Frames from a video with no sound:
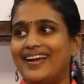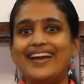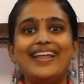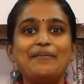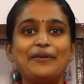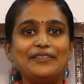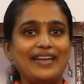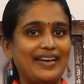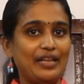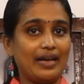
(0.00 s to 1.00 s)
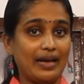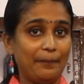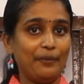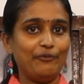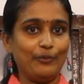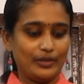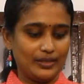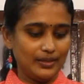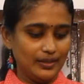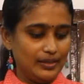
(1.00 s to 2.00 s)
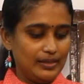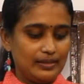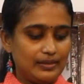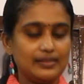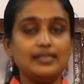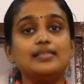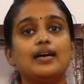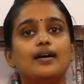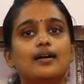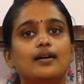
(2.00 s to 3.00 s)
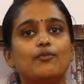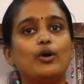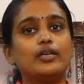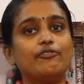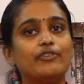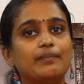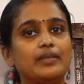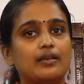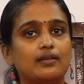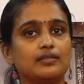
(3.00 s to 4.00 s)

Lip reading: And I'm going to add a cup of water. This is water from the